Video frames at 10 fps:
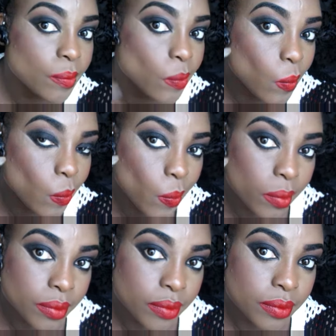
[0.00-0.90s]

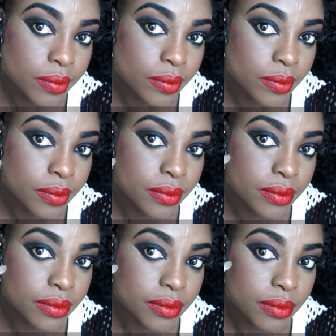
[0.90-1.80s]

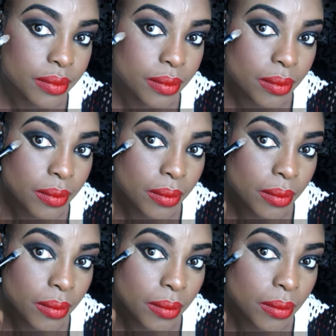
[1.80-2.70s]

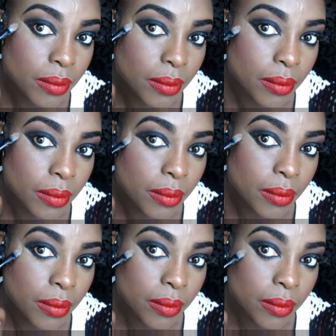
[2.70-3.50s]
(silence)